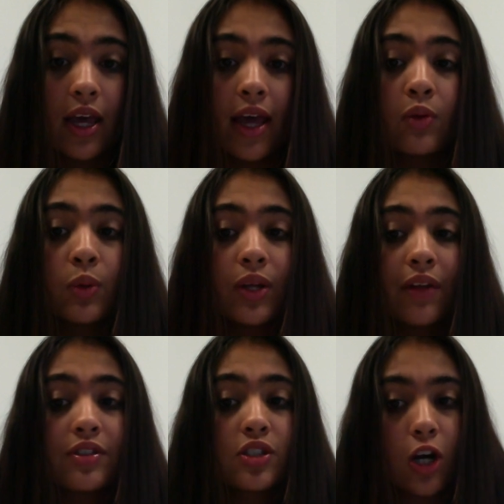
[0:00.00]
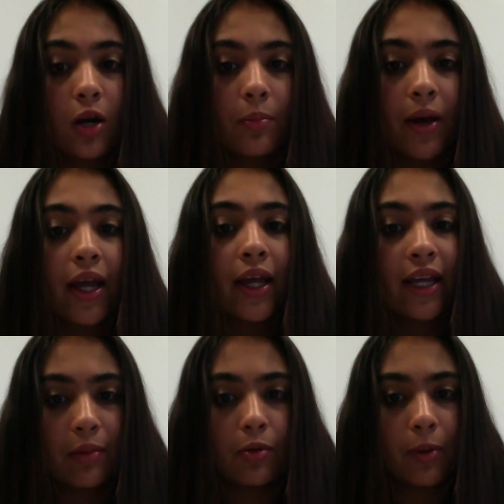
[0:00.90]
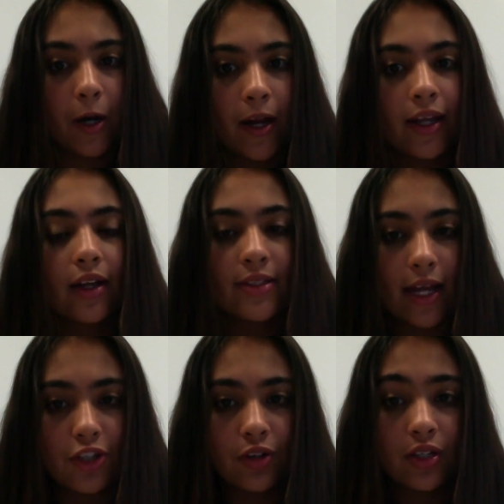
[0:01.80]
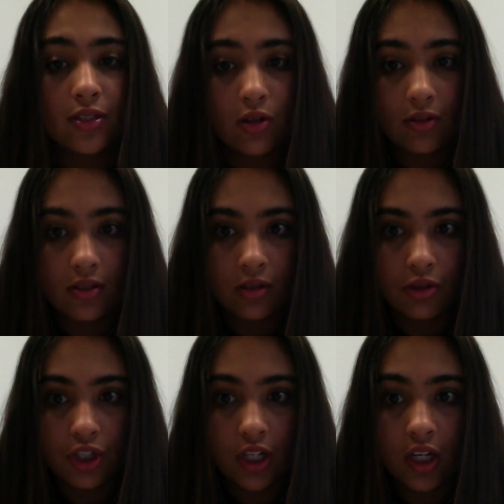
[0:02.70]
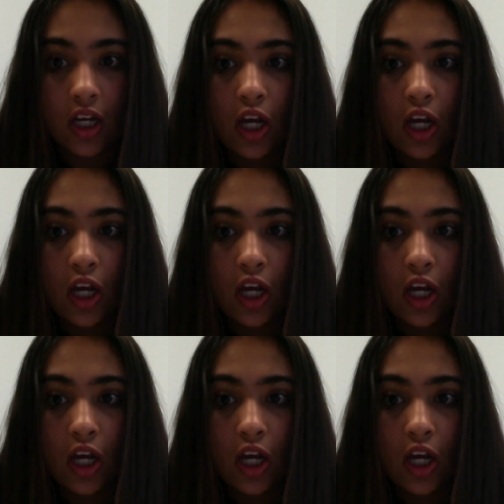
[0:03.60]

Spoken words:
and we would have to start by again preparing a saturated salt solution,